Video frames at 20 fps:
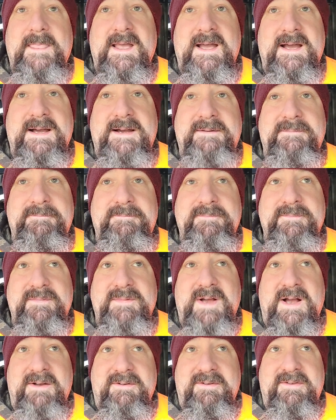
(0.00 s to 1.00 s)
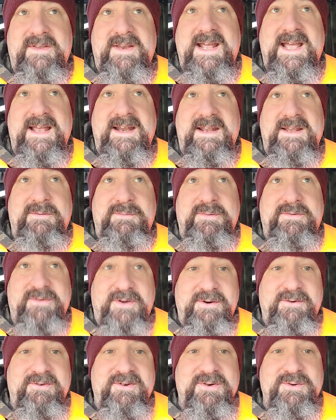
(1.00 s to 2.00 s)
Other than that, it was
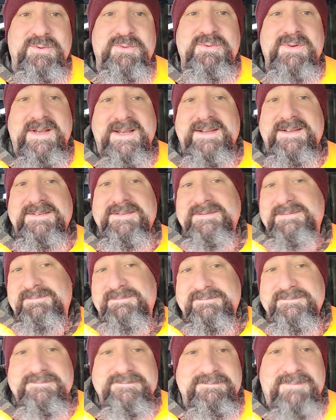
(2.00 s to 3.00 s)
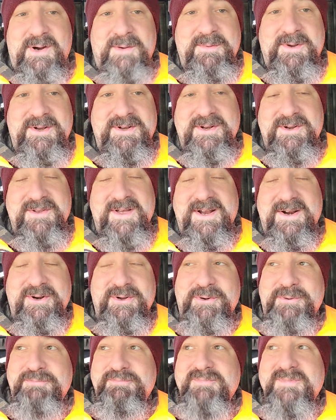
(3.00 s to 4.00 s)
surgical, and mom couldn't do that at
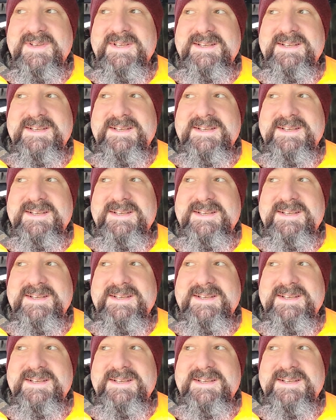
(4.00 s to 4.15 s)
home.